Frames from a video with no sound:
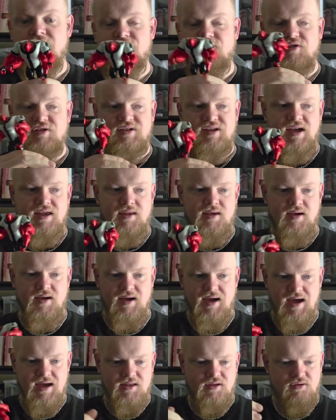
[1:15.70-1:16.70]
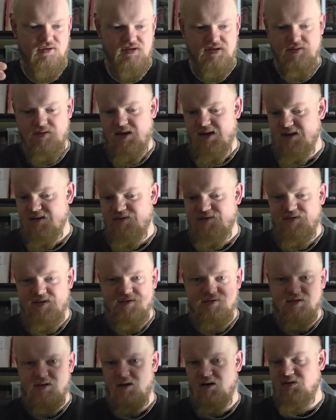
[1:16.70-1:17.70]
for a tenner and there was like
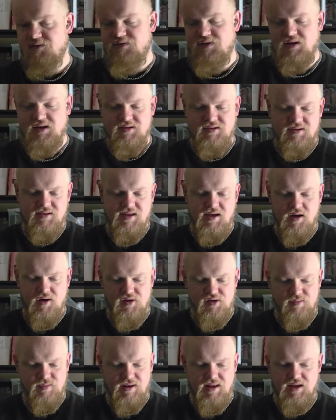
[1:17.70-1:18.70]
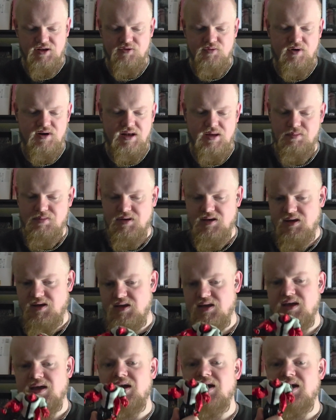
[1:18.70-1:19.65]
50 odd figures in there. It owes me like 20p.